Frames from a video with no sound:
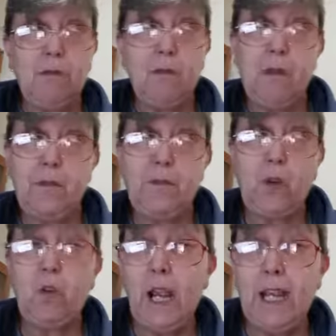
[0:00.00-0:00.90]
The member
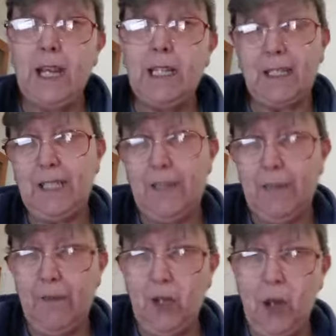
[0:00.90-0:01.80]
for Grey doesn't
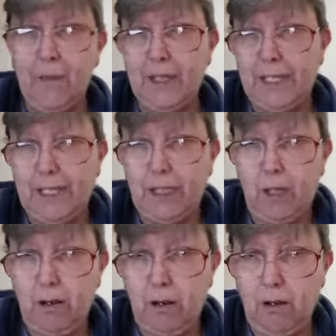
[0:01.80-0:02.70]
even have an office in
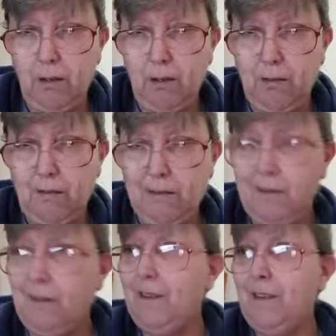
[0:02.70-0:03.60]
Sedona.
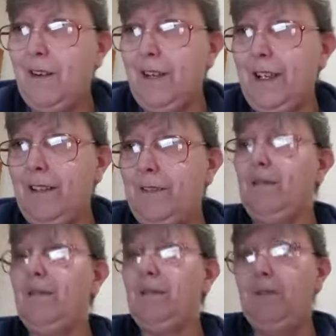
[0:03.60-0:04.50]
Right?
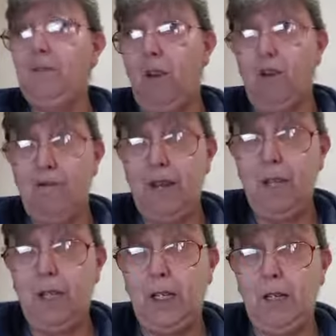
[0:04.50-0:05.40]
Rowan
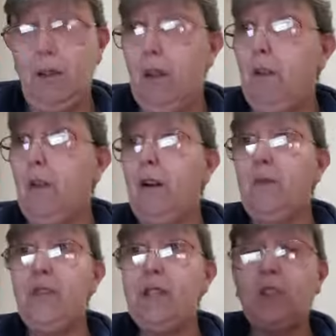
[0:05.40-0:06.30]
Ramby.
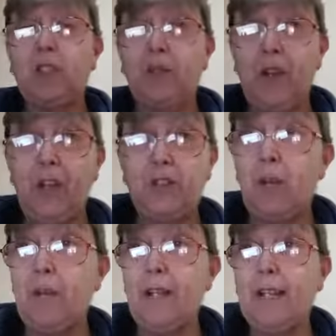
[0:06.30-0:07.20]
Oh, this was the first
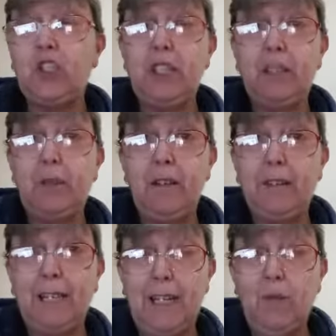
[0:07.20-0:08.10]
time I'd actually
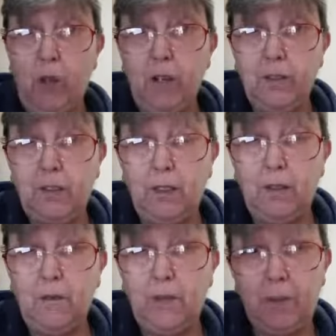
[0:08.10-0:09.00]
seen
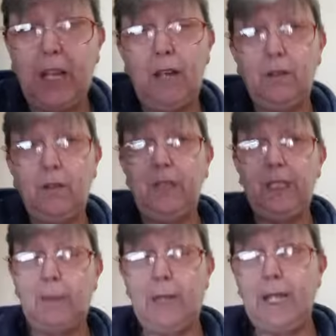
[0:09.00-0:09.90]
Wilson from
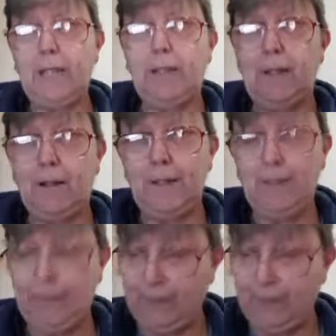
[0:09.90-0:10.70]
Kalgoorlie speak tonight.